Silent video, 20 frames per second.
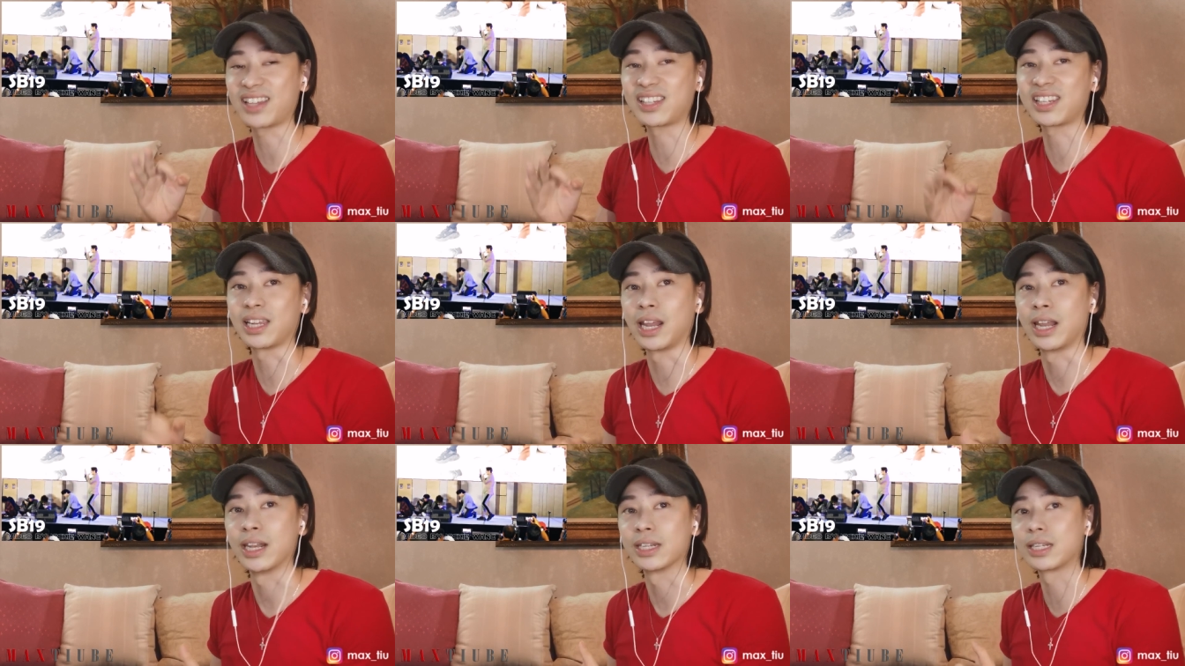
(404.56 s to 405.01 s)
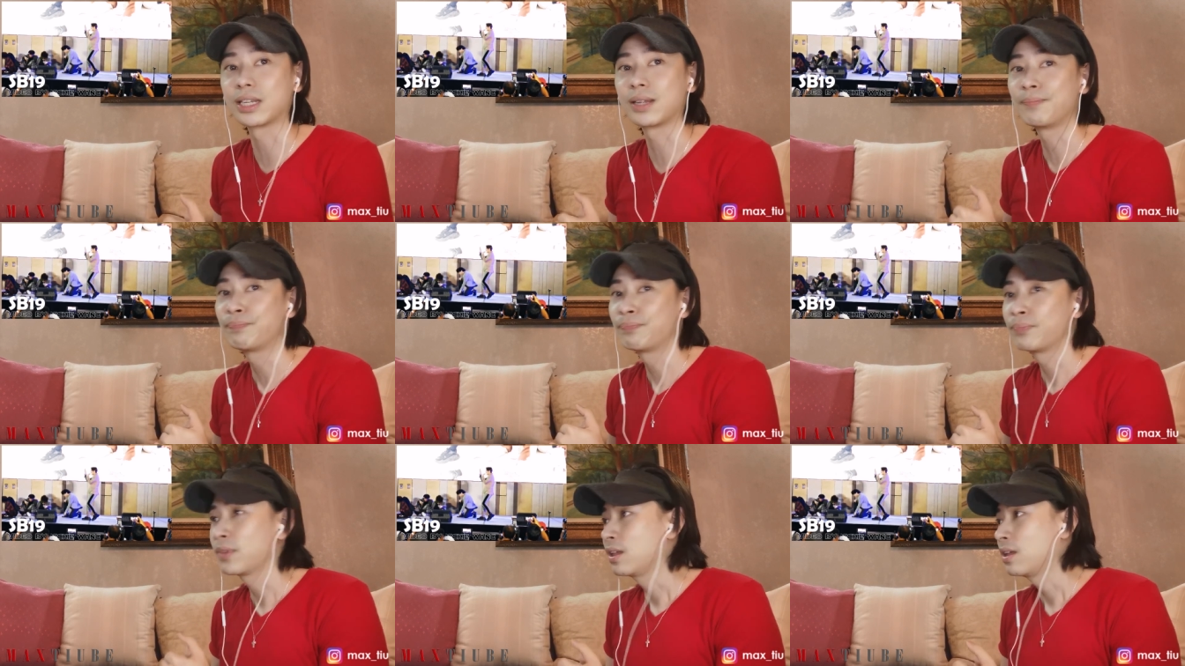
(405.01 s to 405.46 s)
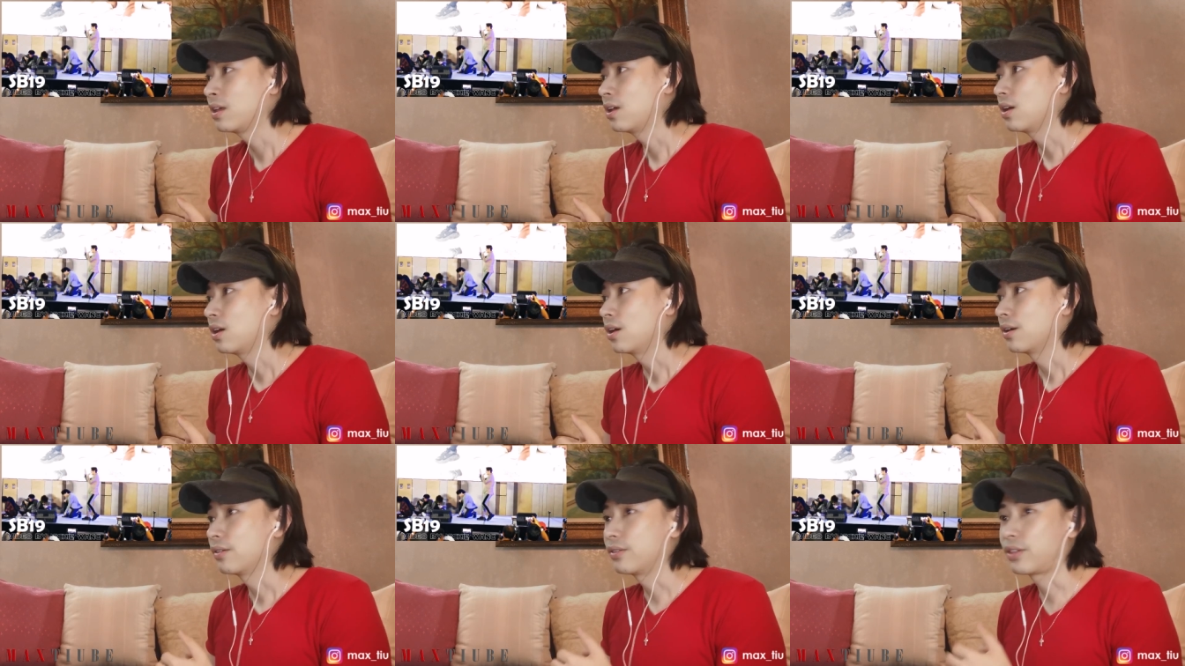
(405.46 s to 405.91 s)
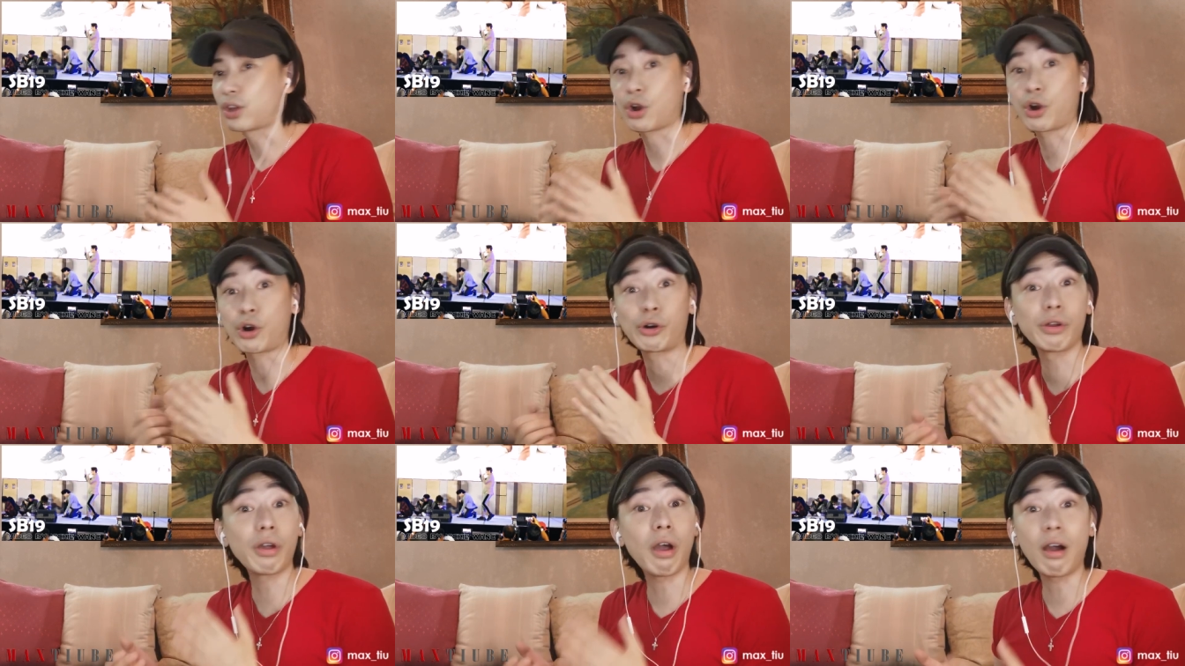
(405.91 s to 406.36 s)
Excellent.
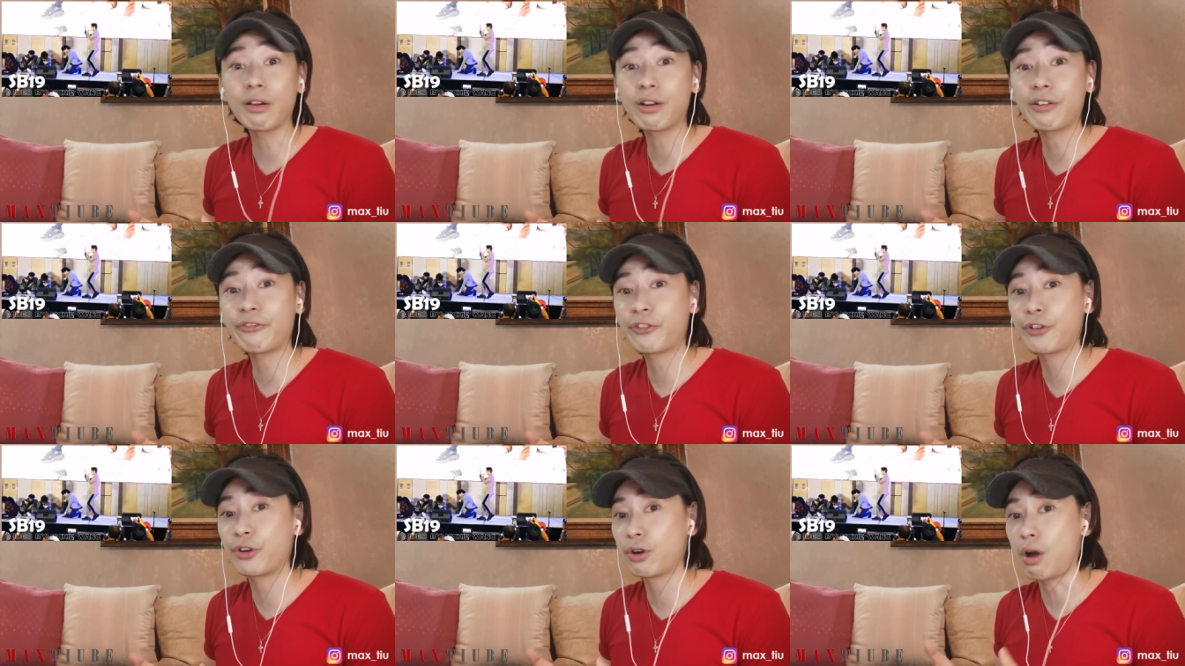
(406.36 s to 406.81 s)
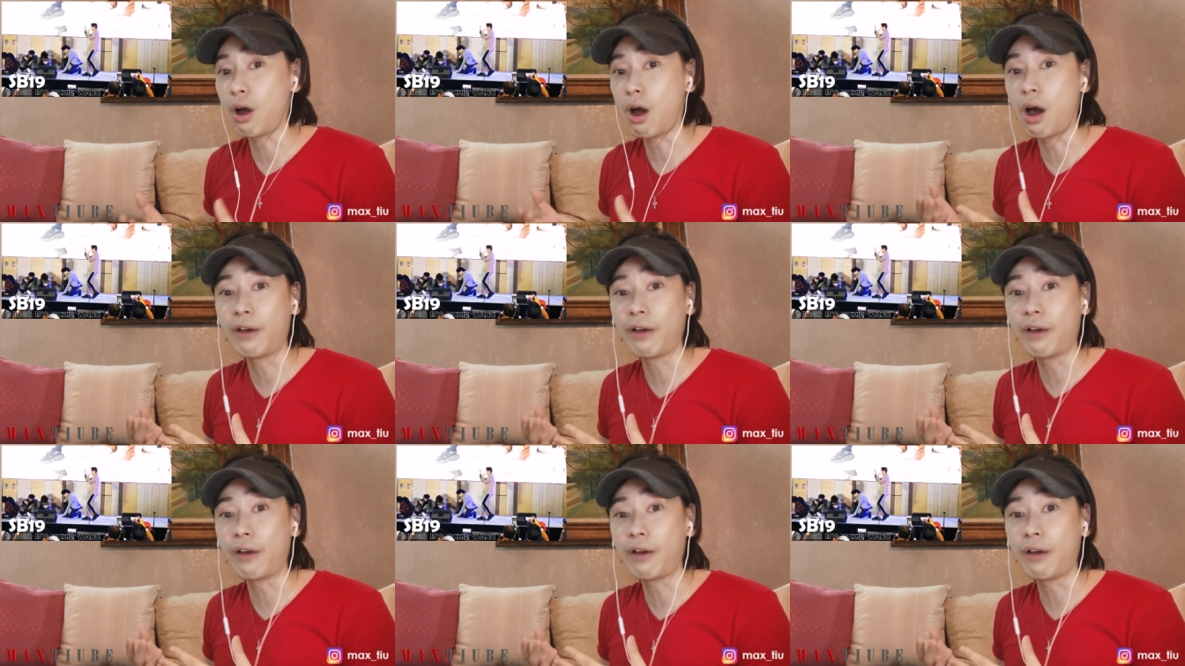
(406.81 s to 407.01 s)
The choreographer